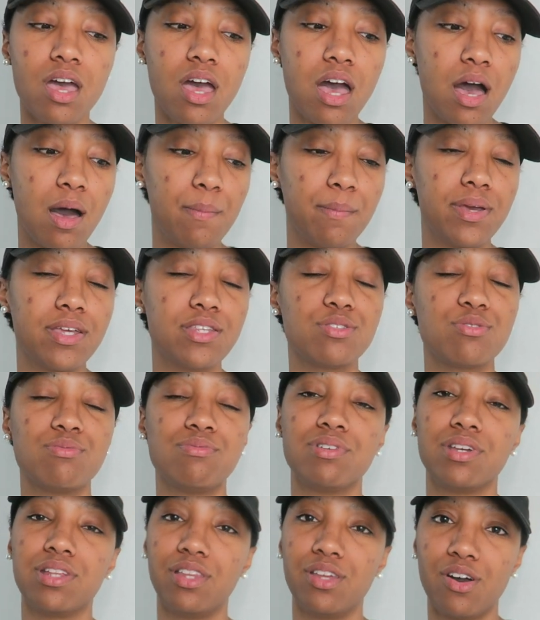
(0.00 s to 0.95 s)
Um, it's
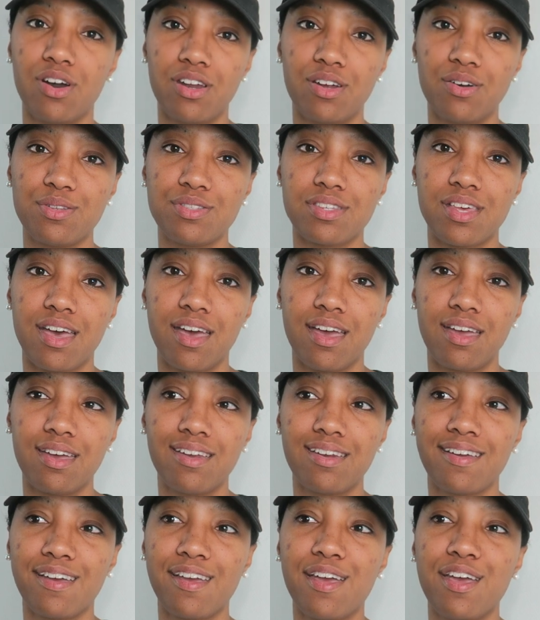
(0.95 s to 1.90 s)
really hot
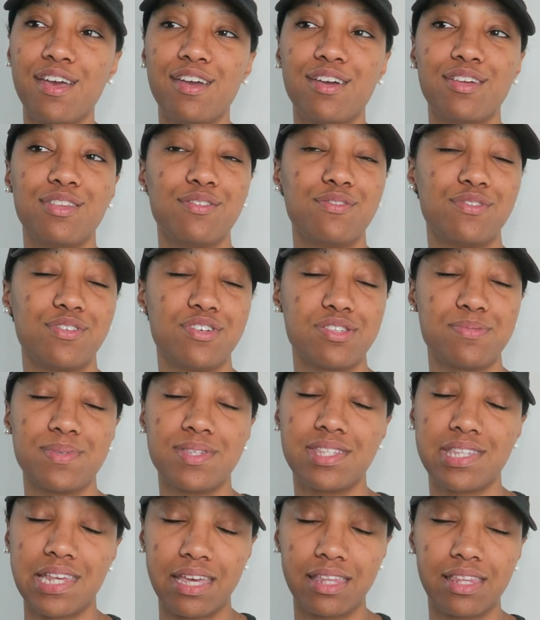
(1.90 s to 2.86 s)
outside. The first
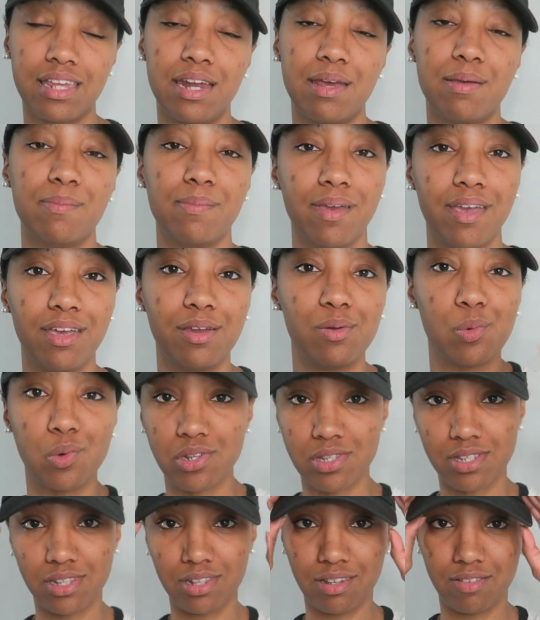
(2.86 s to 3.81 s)
mistake that I made
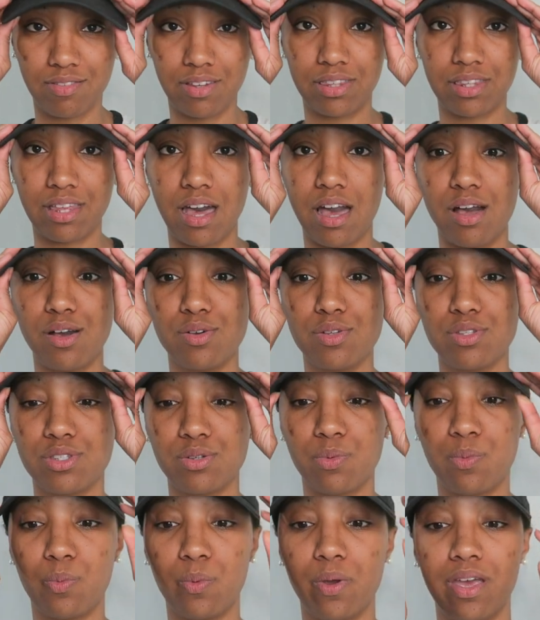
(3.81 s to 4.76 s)
was leaving the house
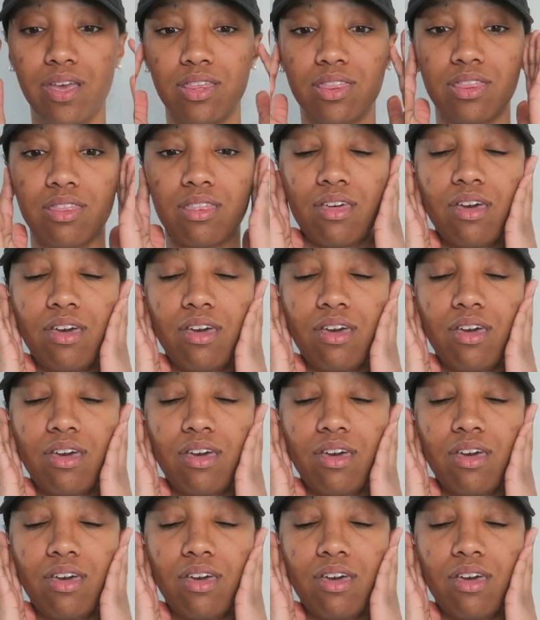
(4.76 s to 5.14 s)
with